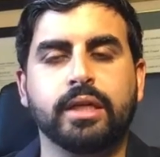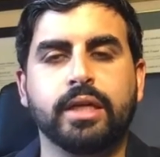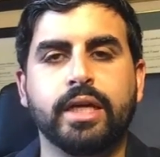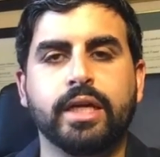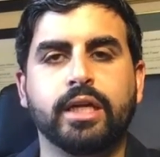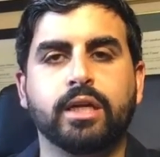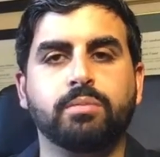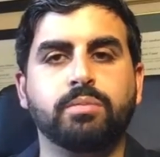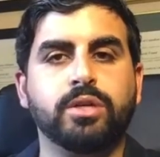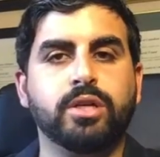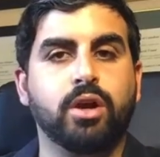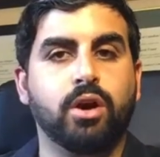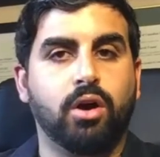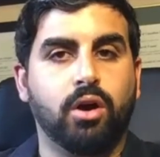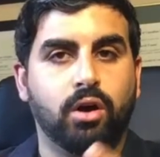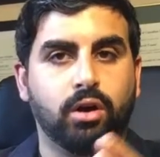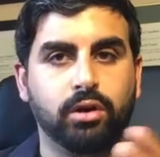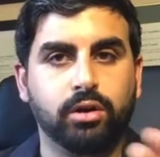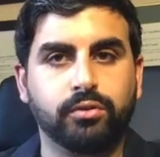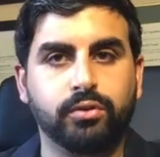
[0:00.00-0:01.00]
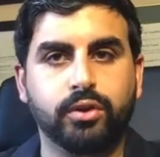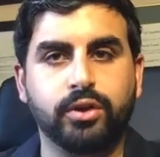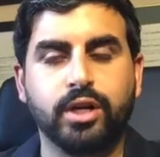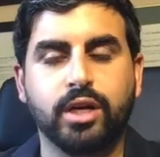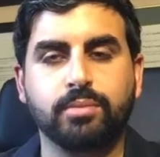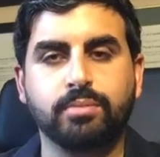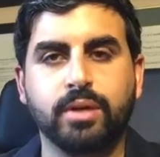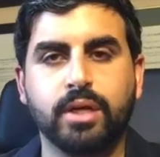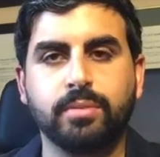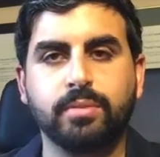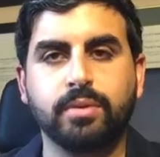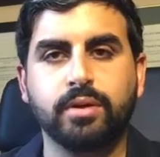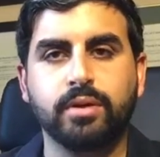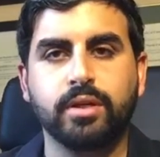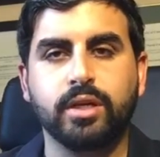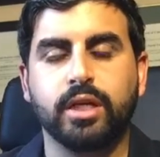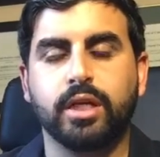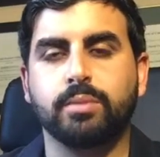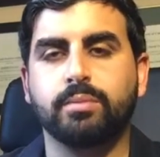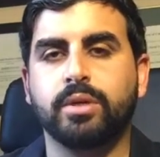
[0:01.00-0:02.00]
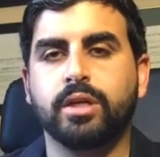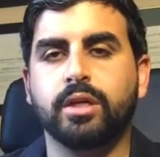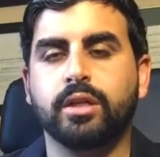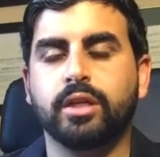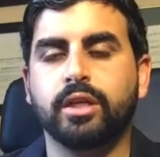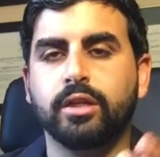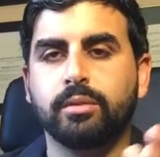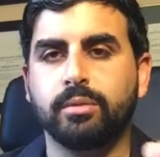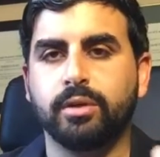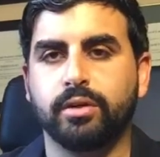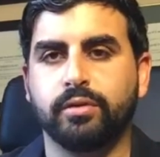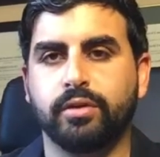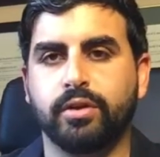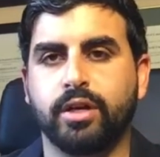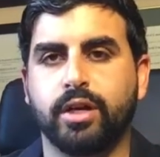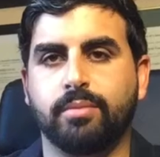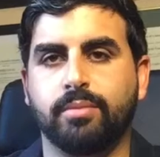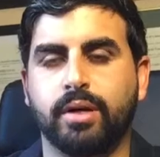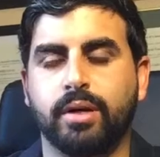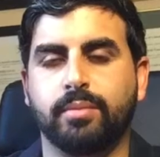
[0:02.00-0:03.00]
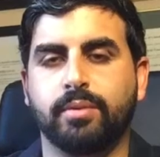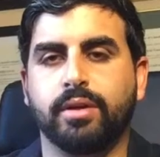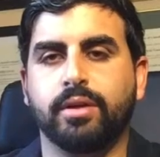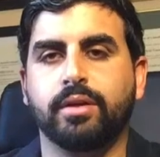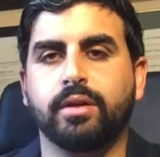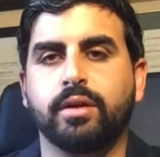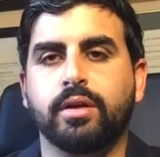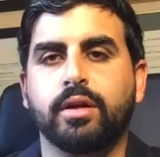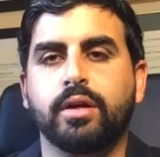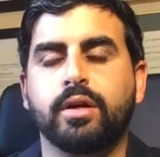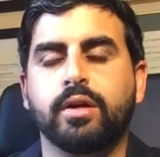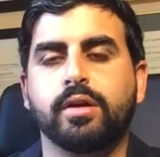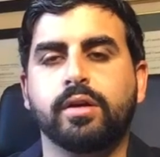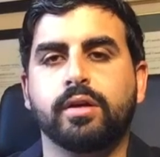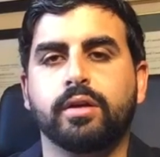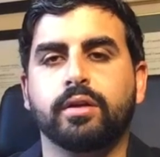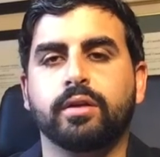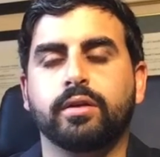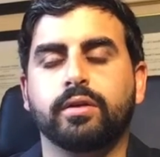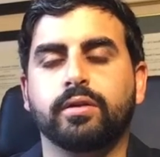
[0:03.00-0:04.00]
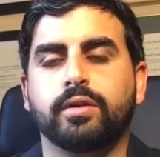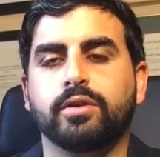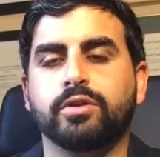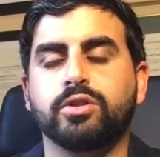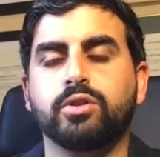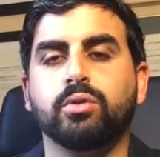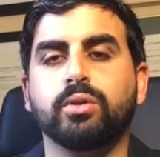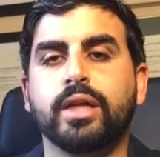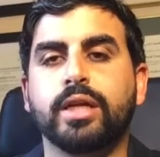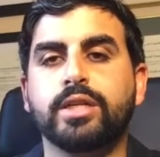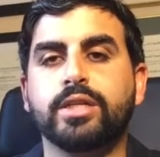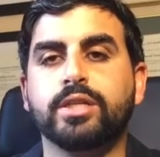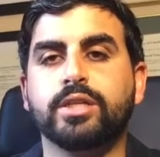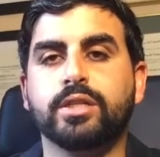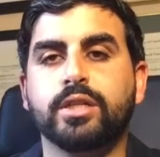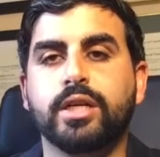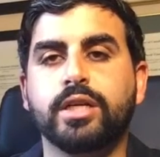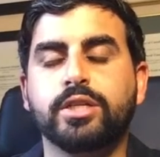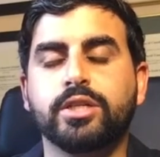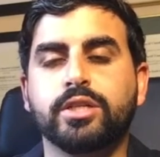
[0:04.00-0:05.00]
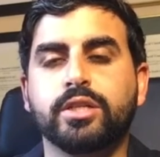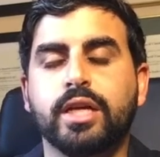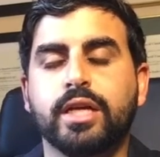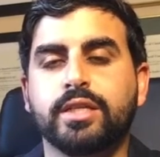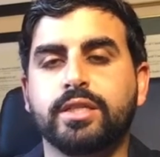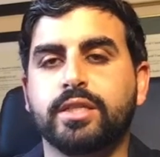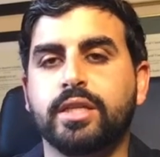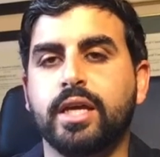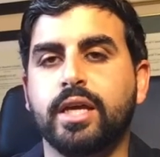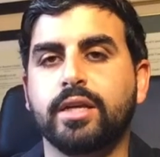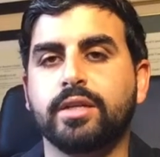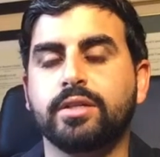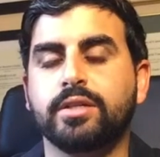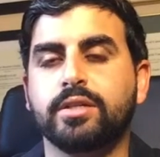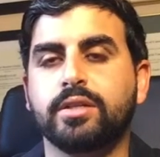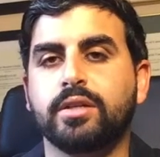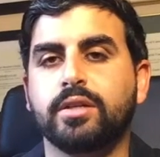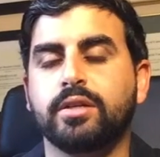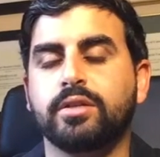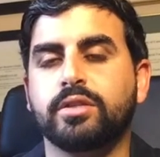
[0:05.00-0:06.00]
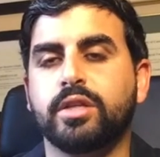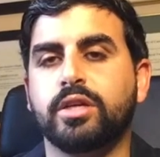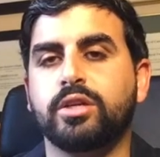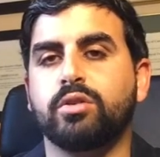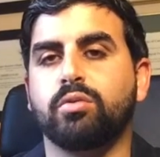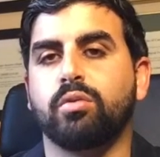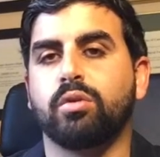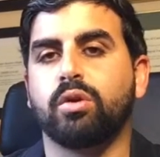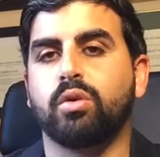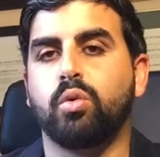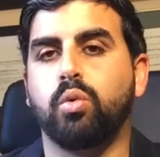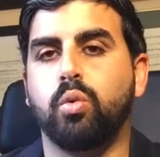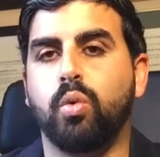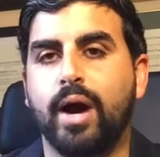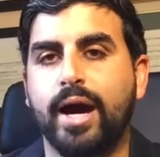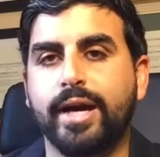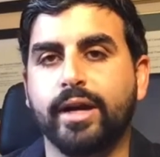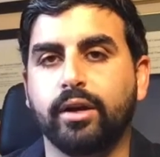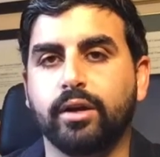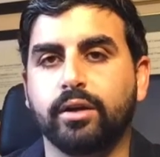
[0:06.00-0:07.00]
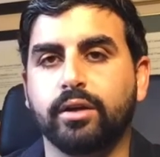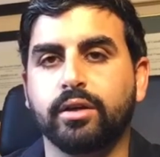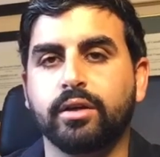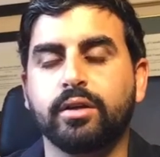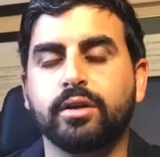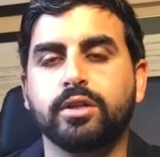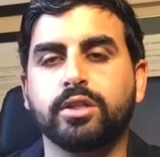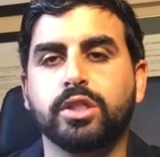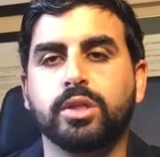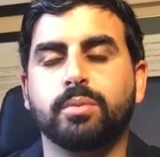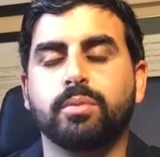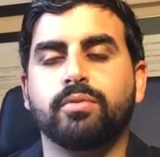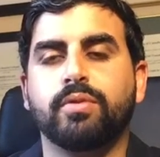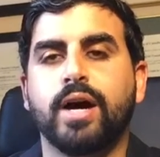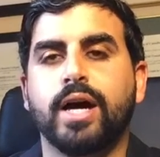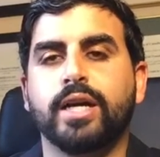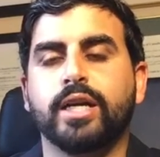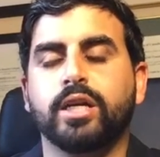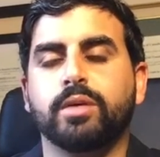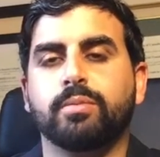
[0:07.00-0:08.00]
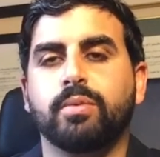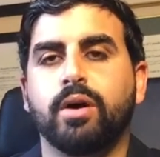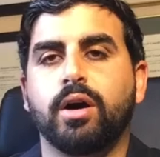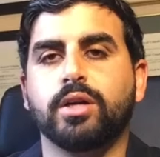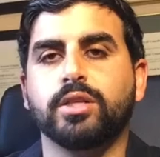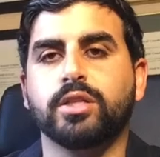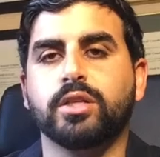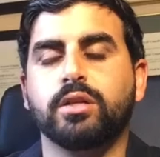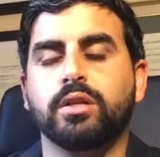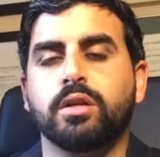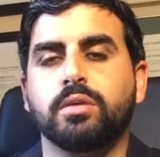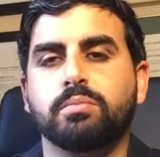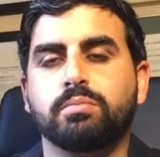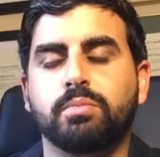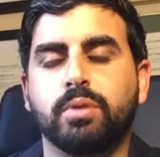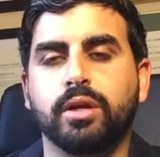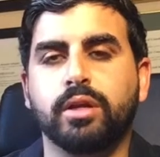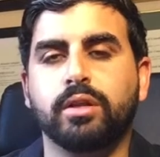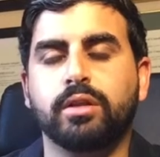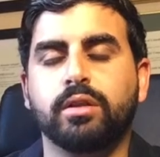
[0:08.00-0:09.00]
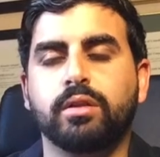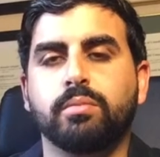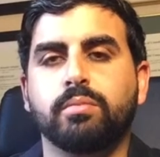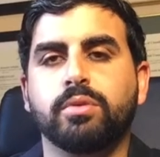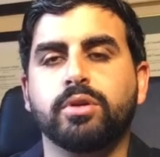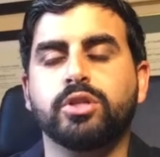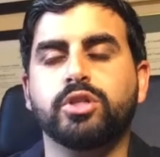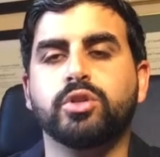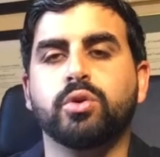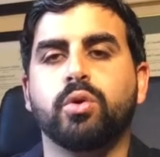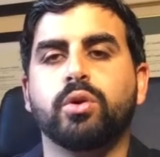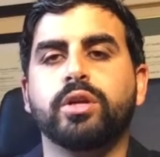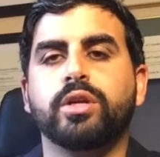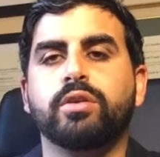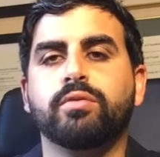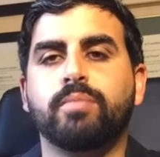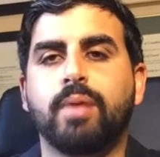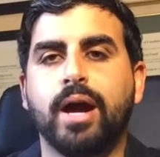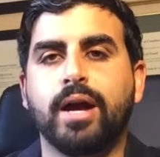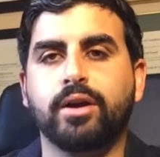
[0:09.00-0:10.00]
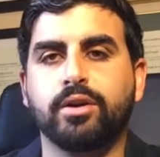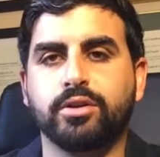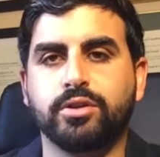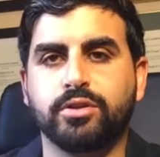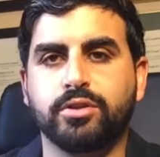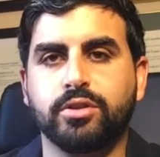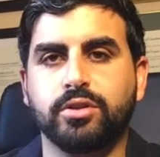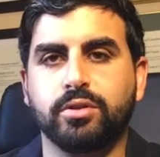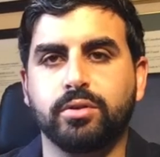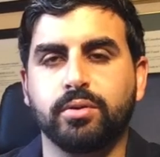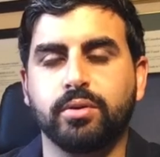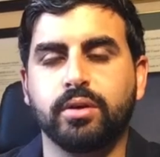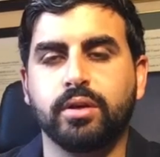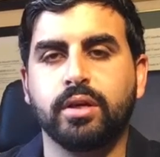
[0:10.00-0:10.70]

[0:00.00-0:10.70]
It could be all of your down payment, it could be a little bit of your down payment. There's no legislation that says that you're required to provide a deposit, but the majority of buyers do.